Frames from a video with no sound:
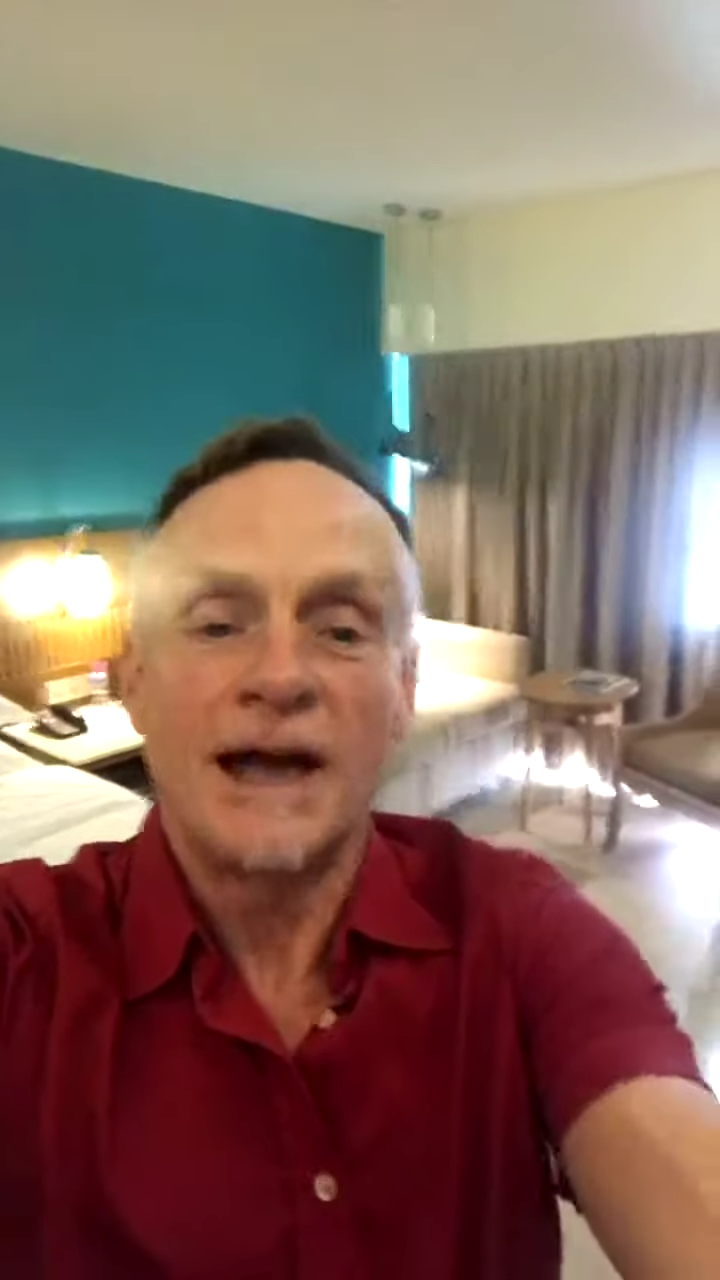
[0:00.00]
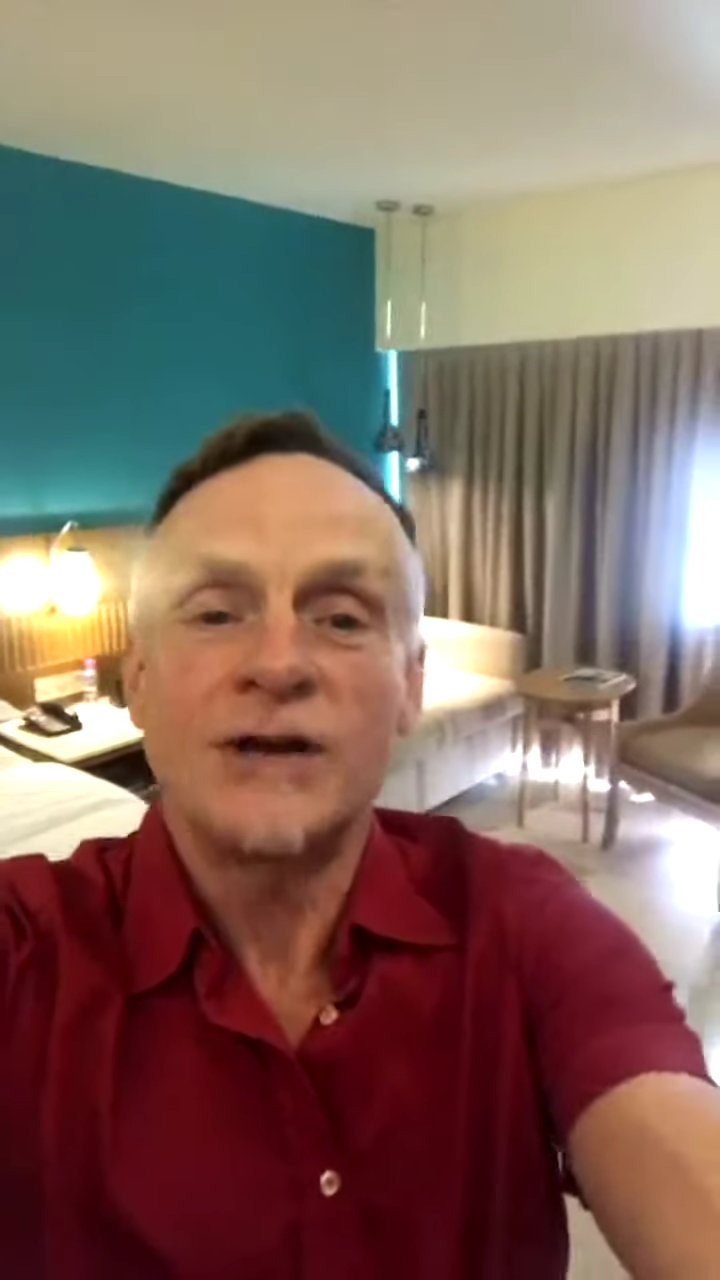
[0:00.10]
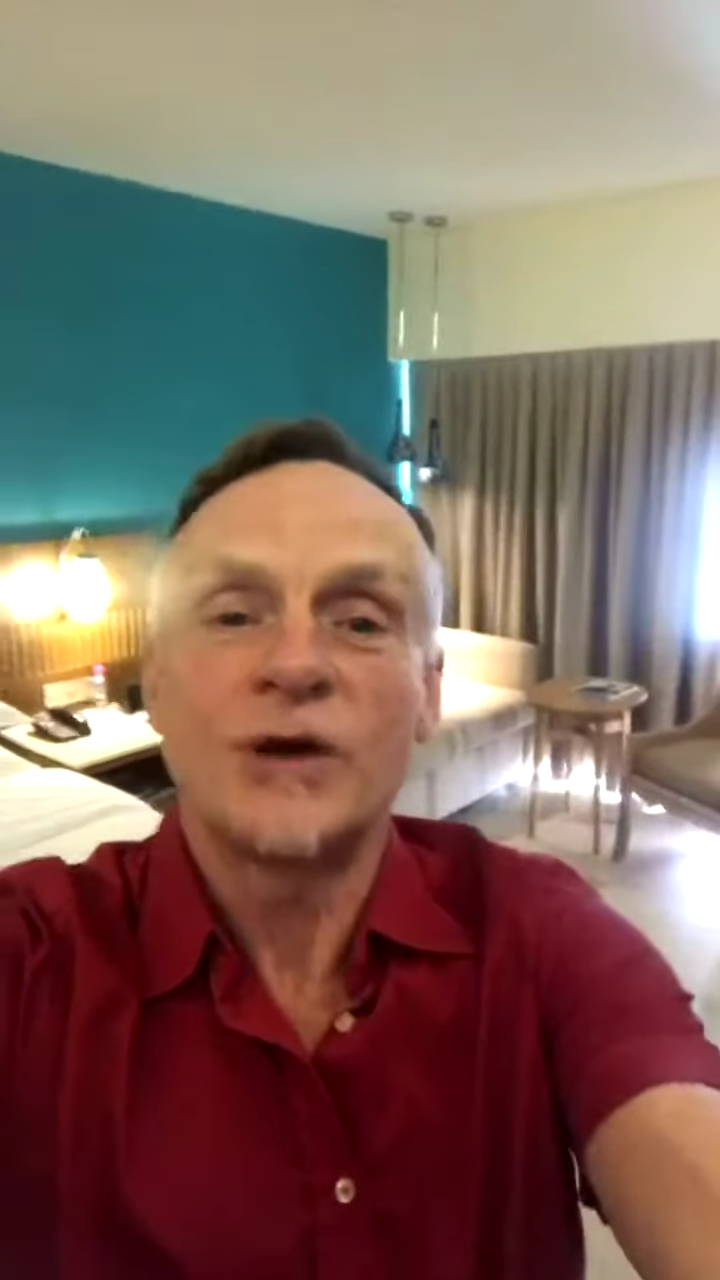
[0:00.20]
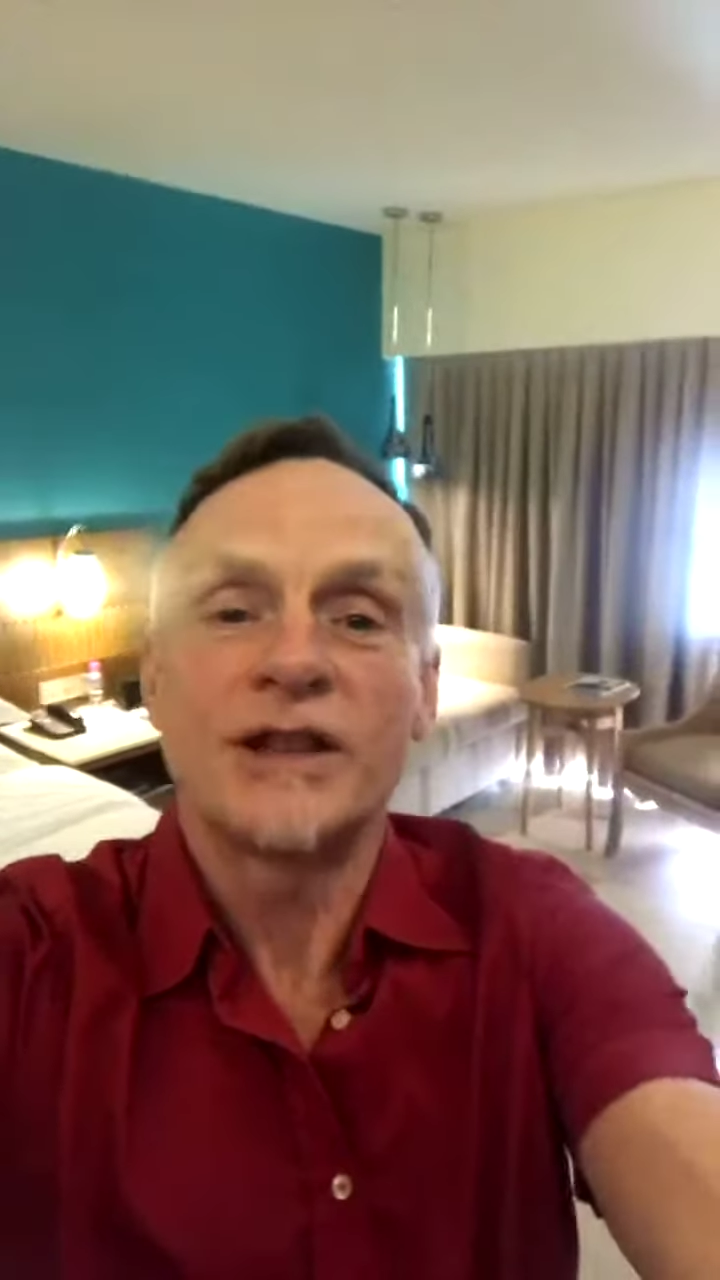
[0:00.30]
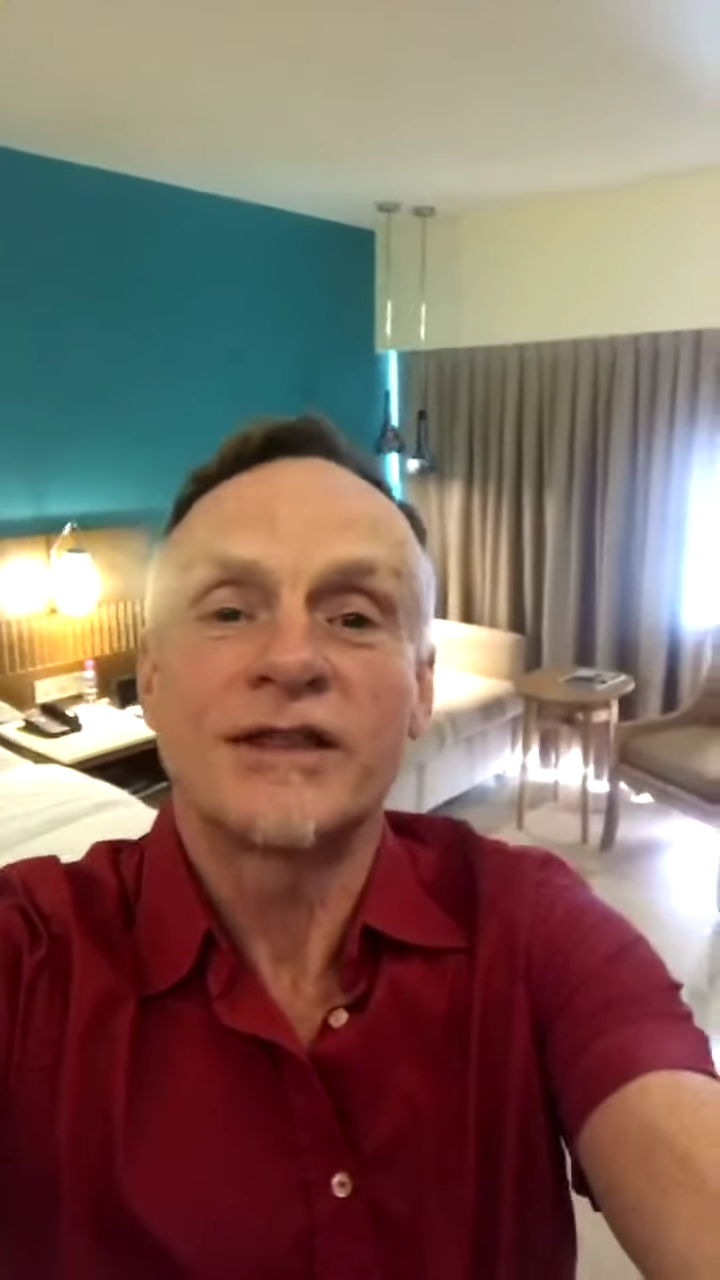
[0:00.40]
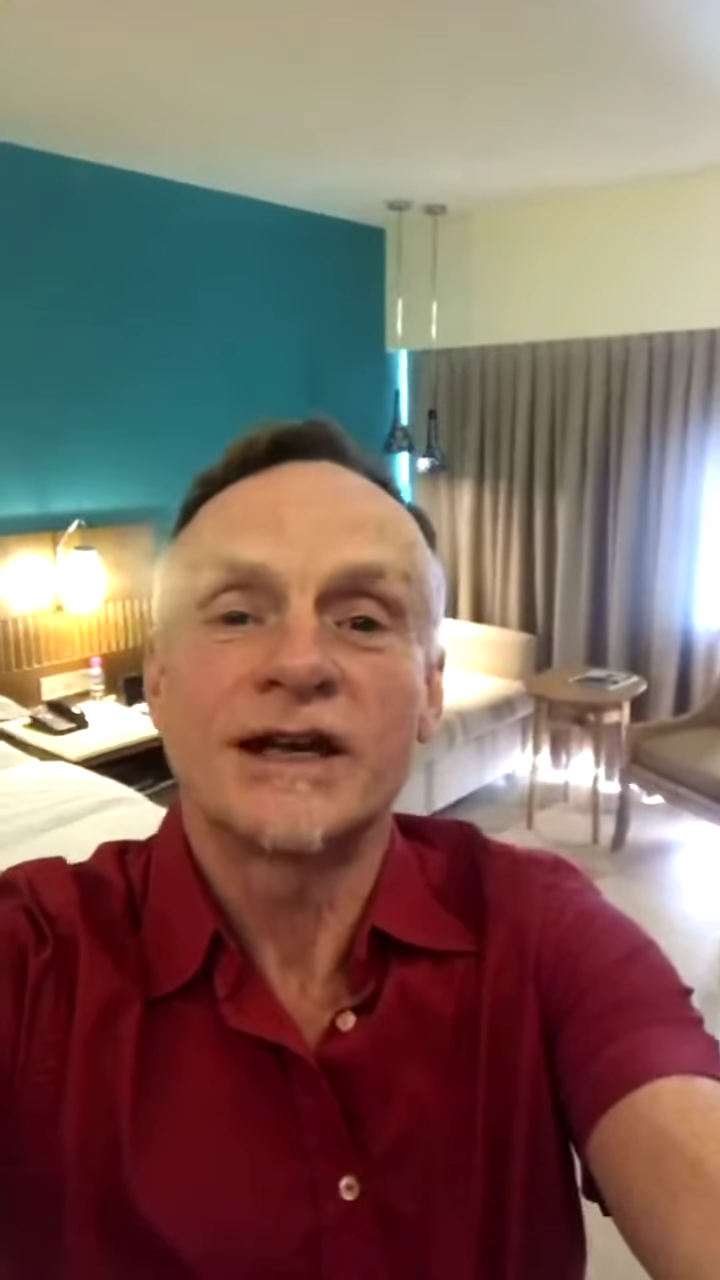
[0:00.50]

anyway,